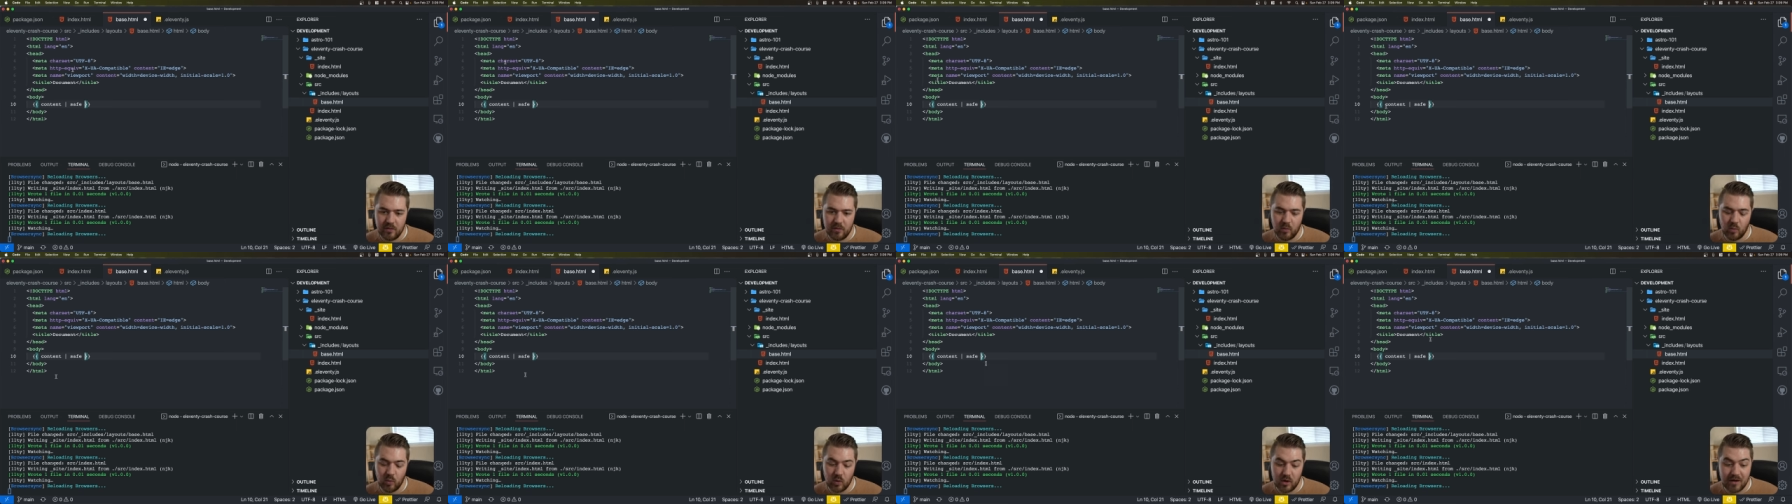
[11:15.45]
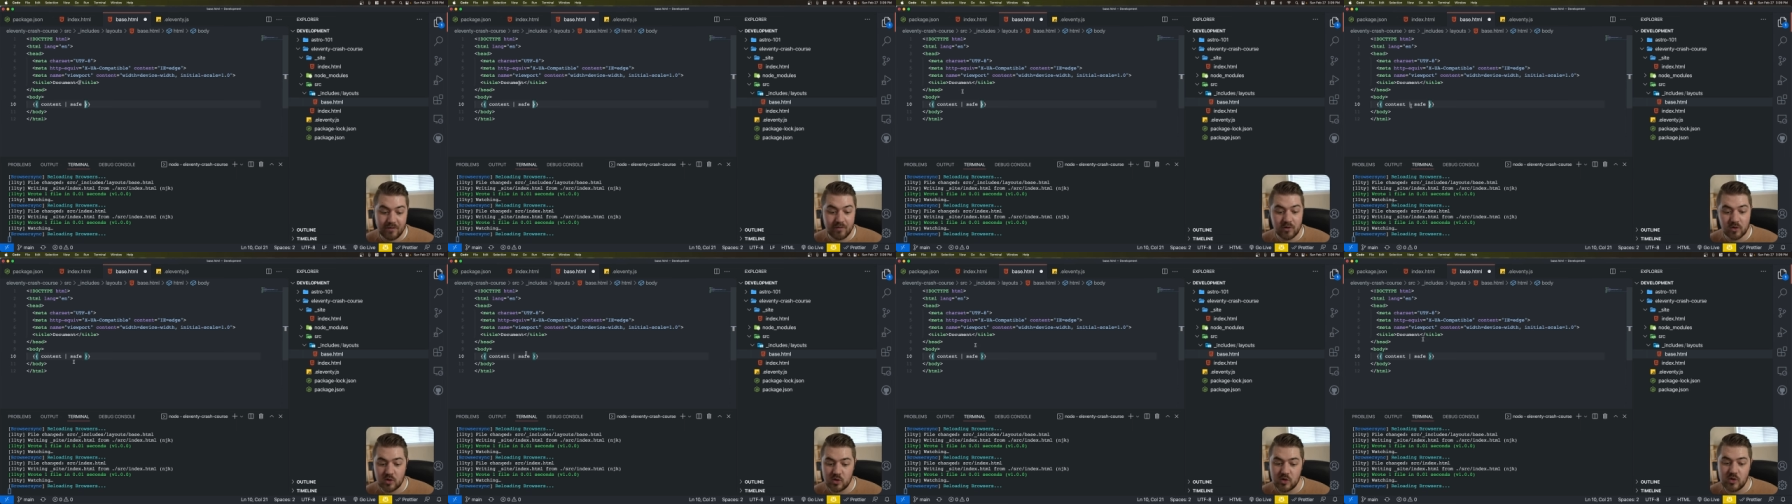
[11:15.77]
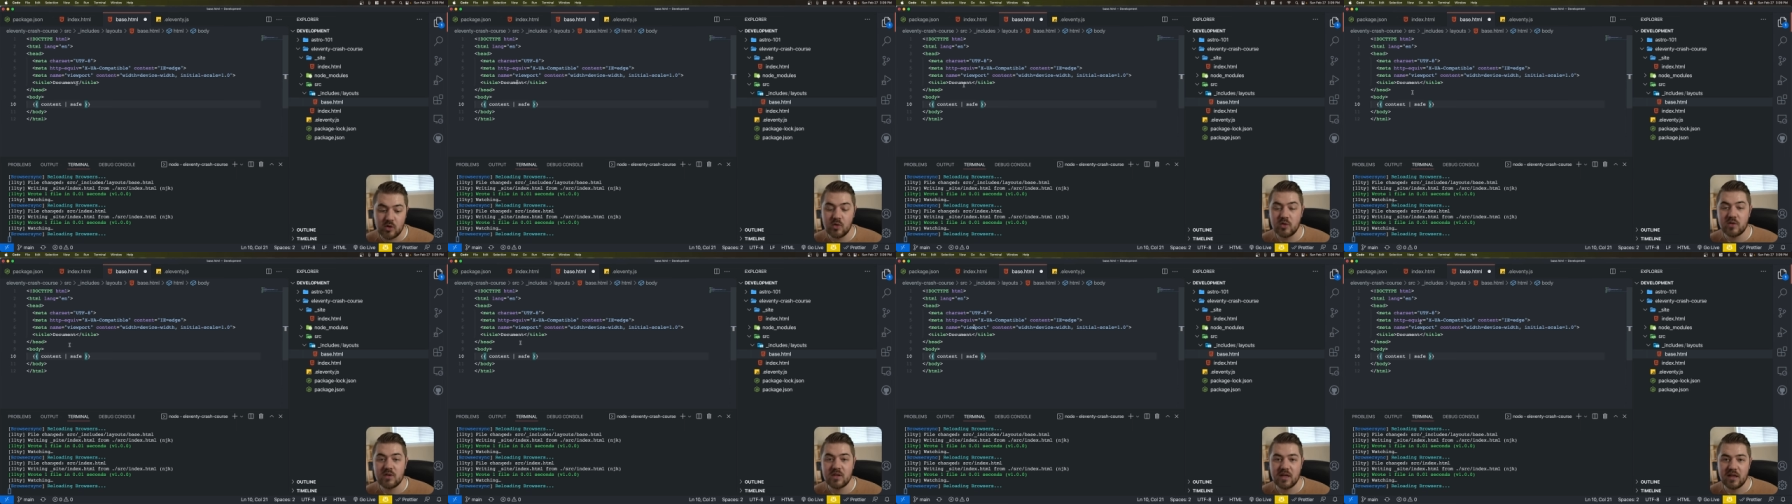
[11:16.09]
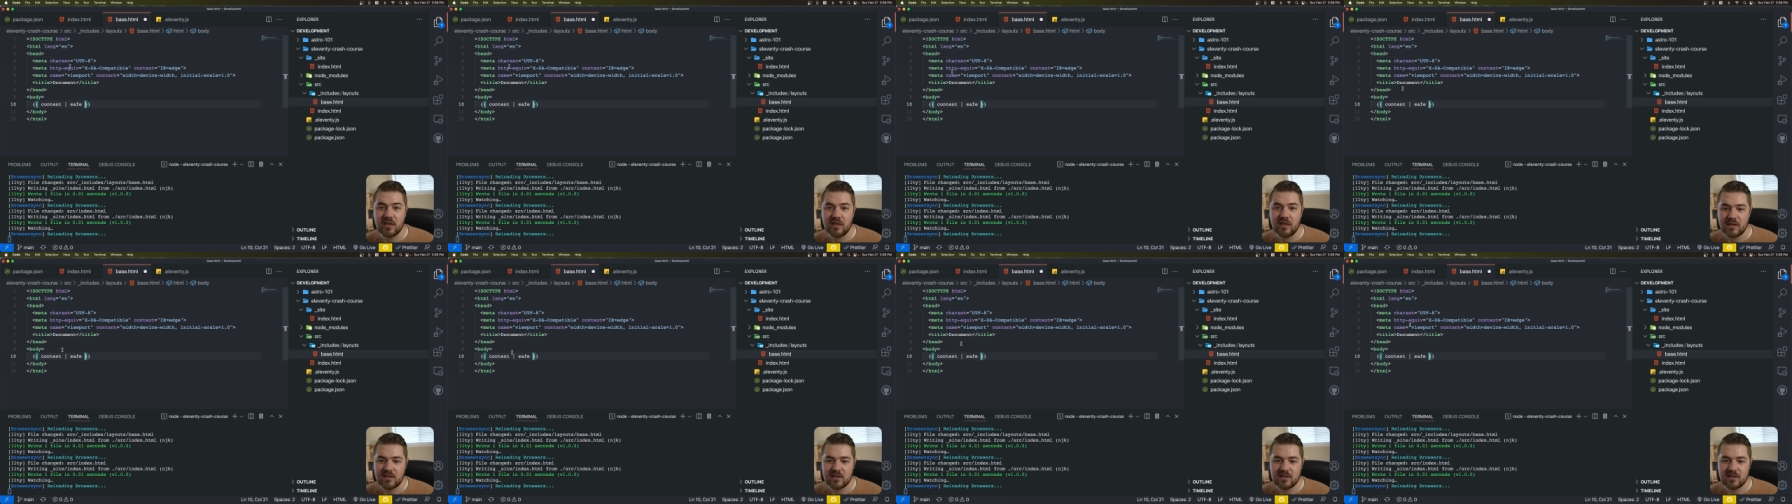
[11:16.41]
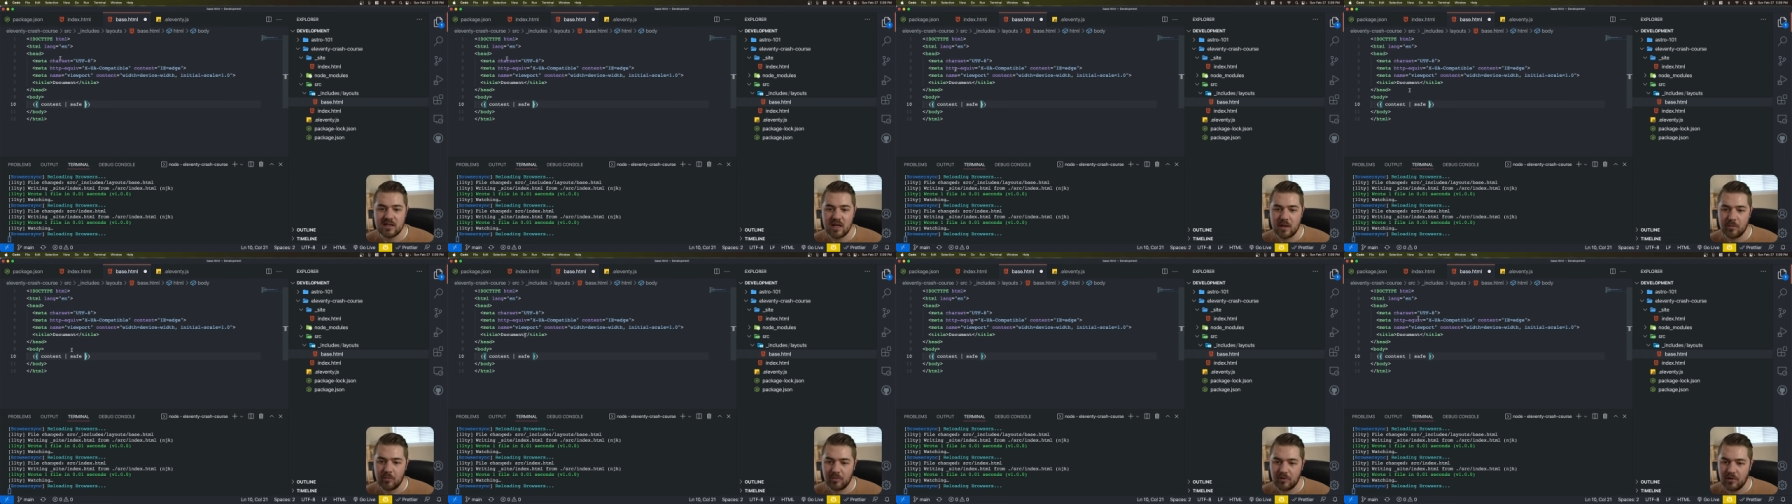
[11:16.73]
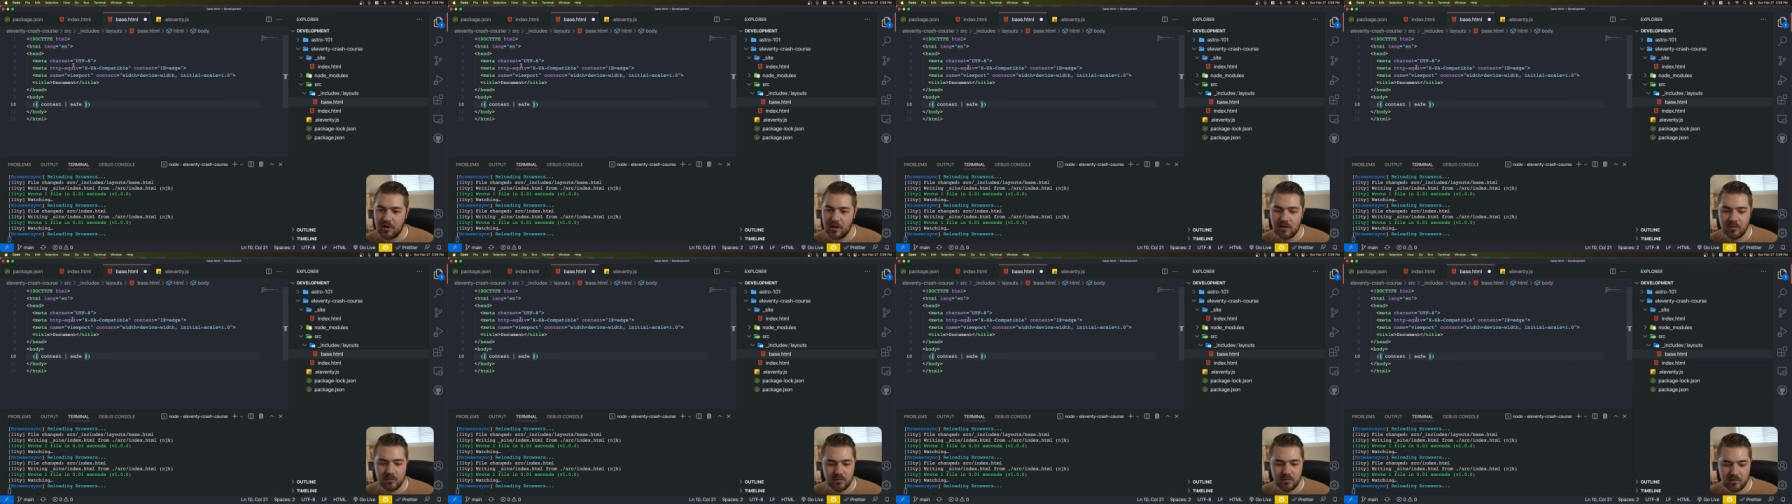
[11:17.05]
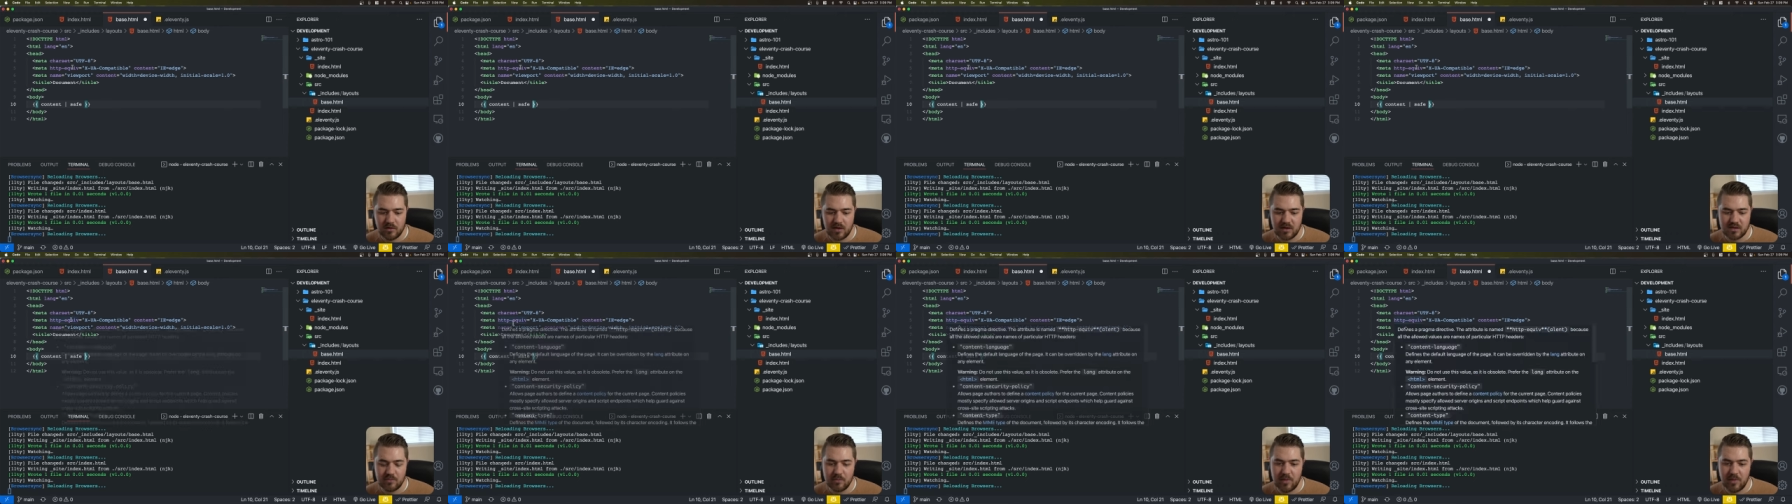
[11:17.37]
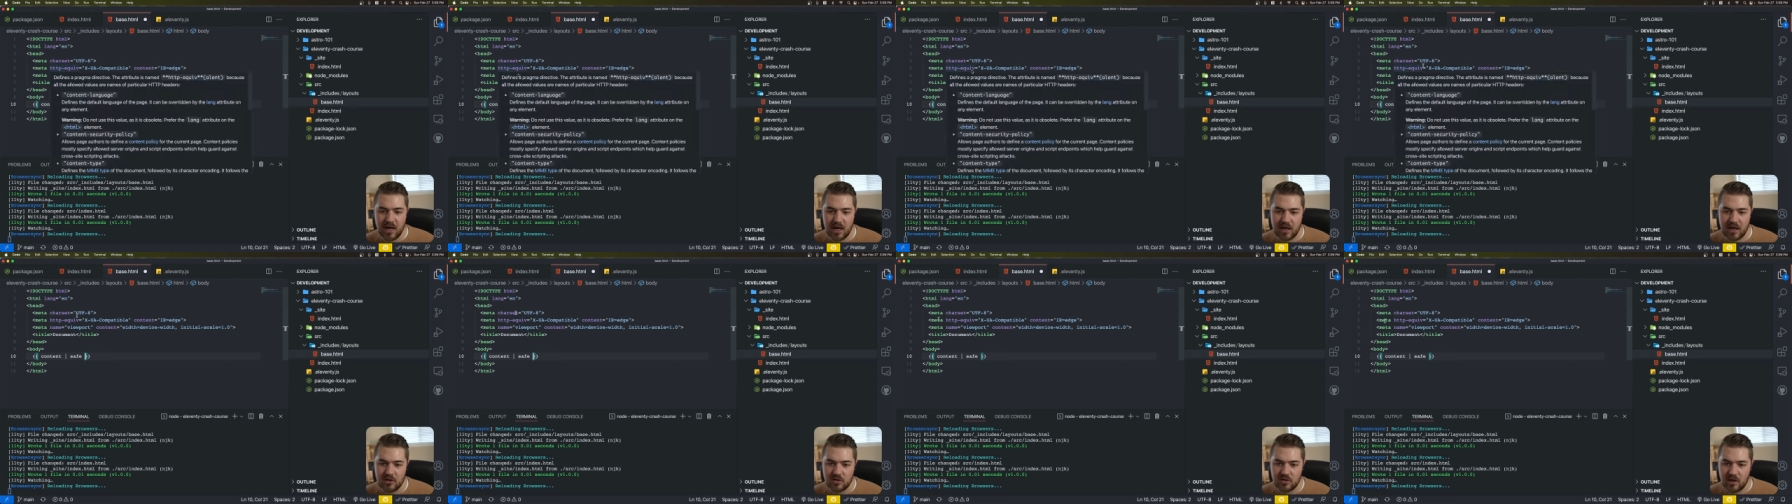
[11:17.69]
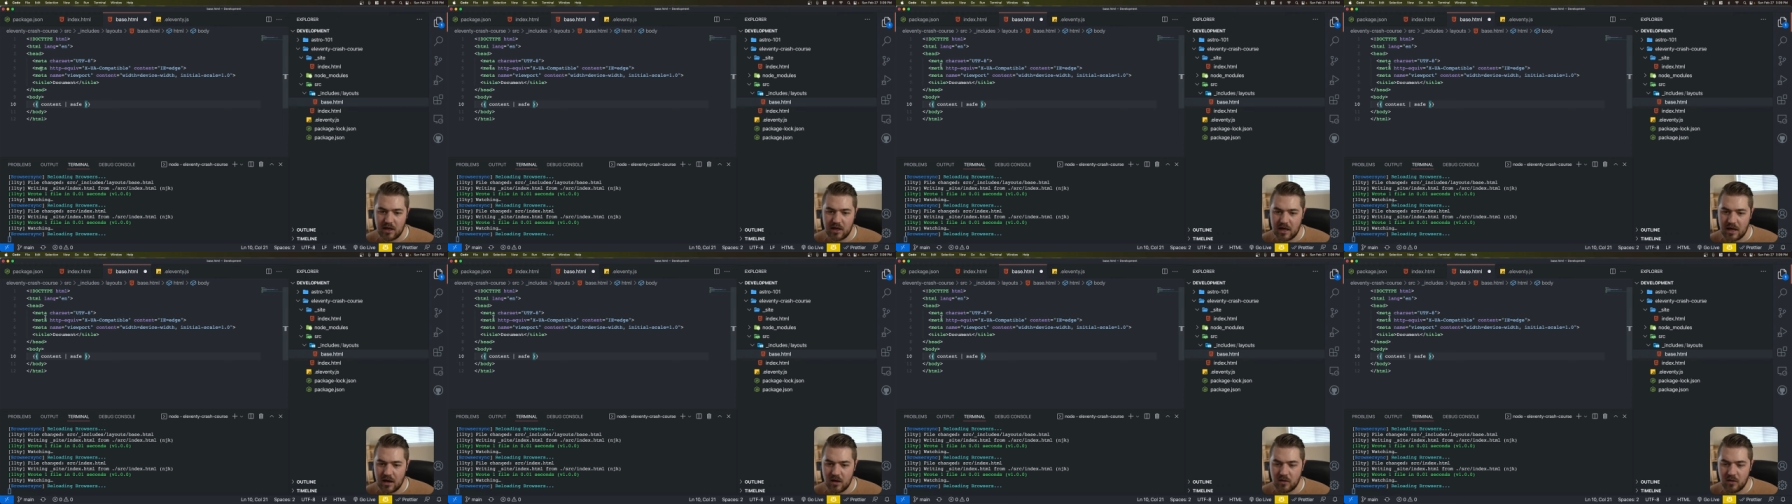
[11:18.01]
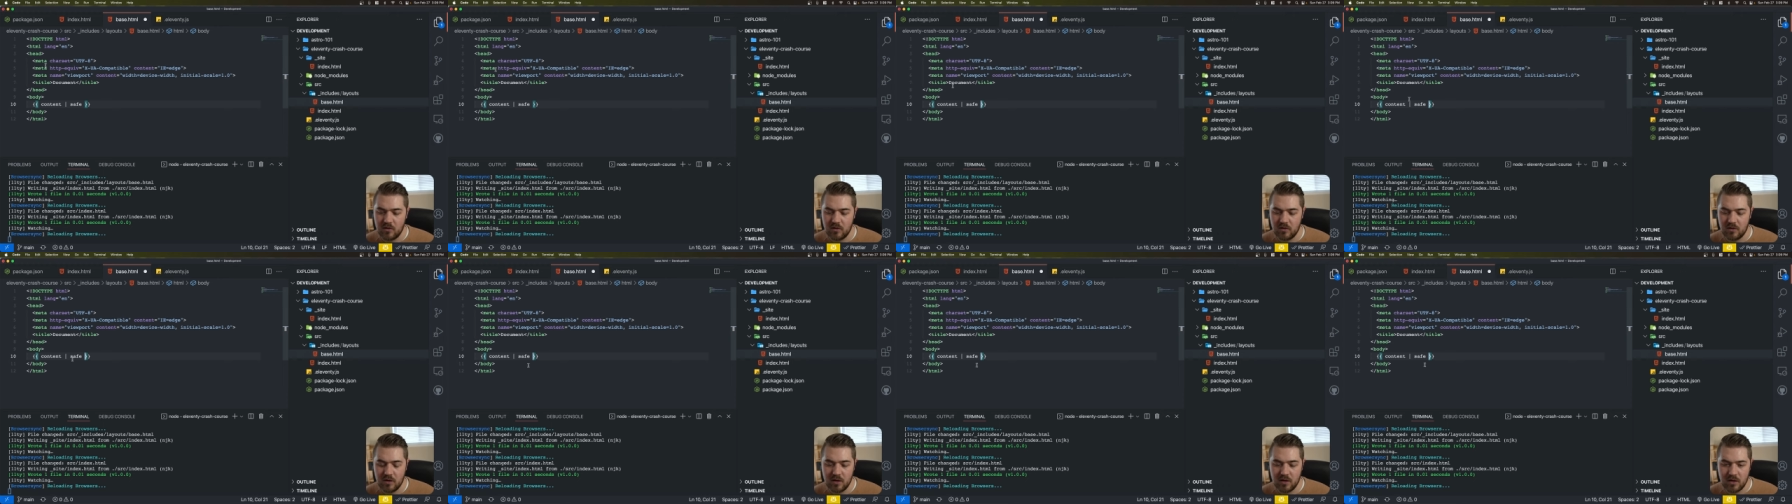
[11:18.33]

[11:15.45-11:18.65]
whatever's using this template, this page layout,